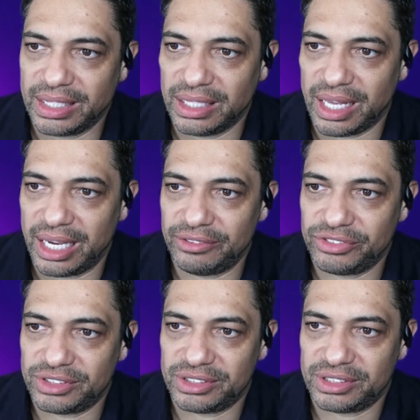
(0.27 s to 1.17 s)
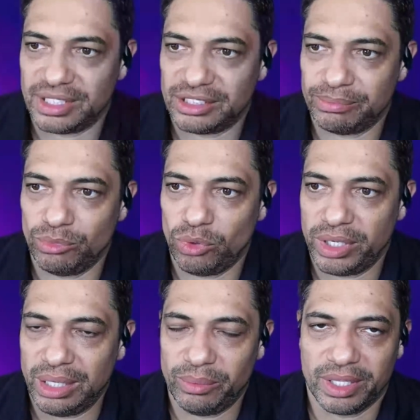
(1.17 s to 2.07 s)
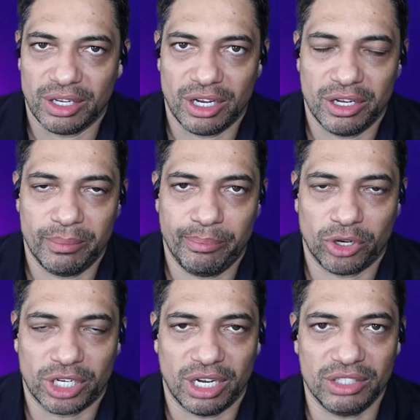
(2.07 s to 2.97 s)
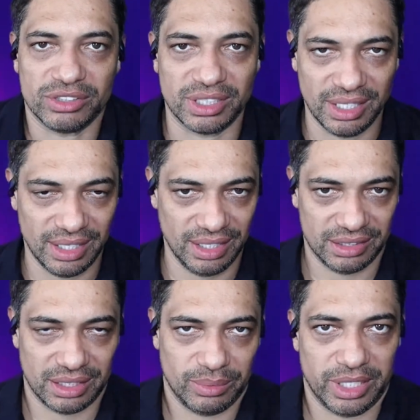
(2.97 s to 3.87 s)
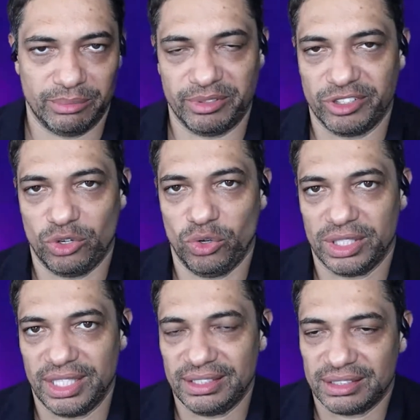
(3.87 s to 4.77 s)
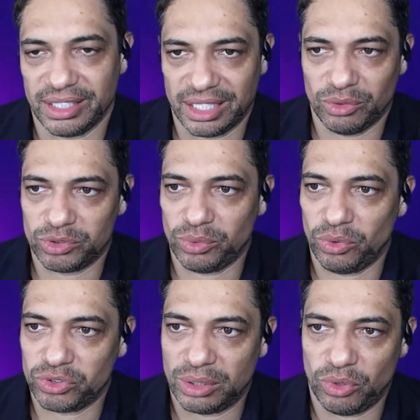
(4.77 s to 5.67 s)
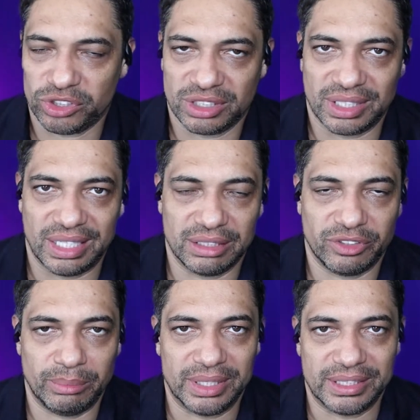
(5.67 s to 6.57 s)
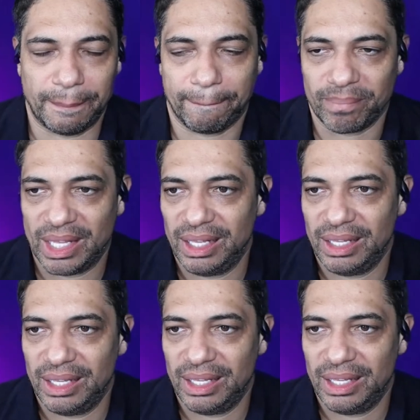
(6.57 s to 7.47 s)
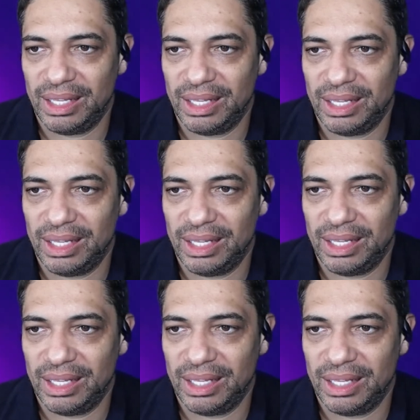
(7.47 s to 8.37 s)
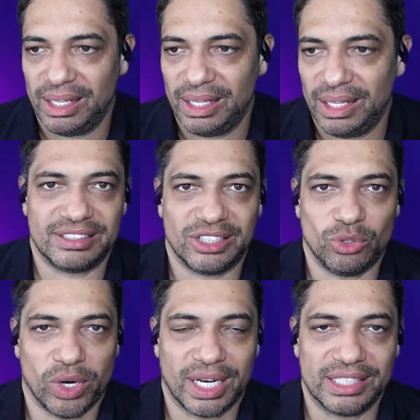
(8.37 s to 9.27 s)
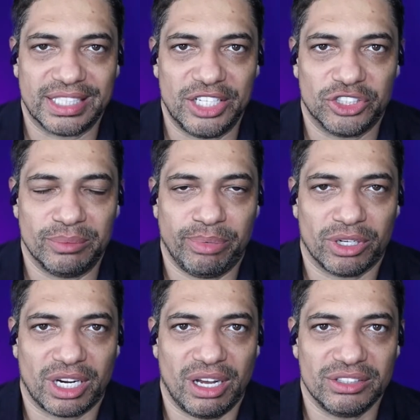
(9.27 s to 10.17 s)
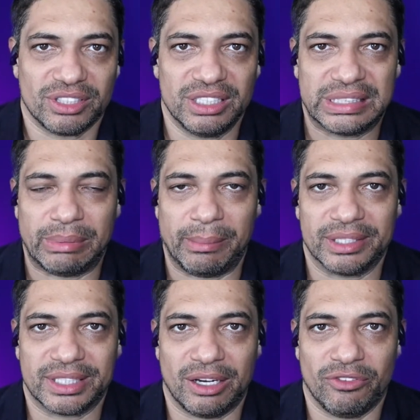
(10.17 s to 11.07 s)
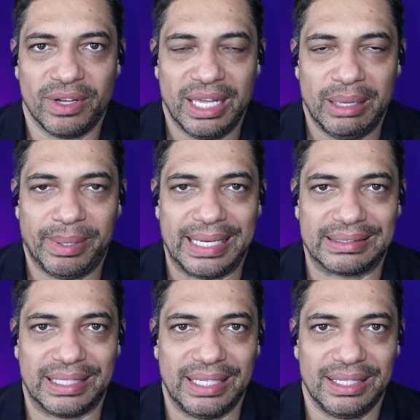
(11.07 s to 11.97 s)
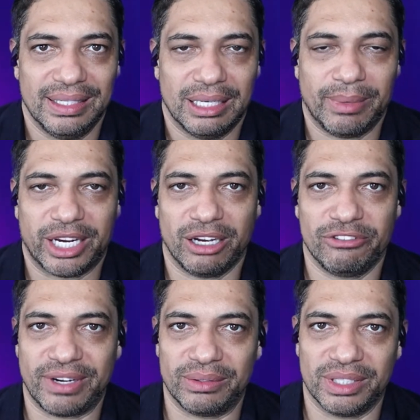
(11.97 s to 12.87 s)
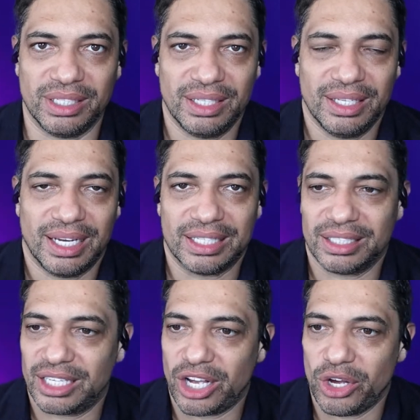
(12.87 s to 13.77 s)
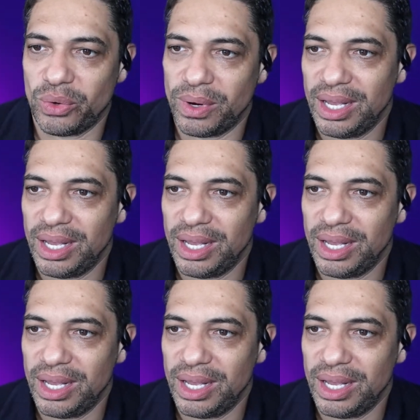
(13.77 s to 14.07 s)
live this morning with our podcast. So we're going to be recording this, so you can also watch this later if you miss it. So this is the AI Assisted Organization podcast, hosted by myself, Piers Linney, and my co-founder and co-director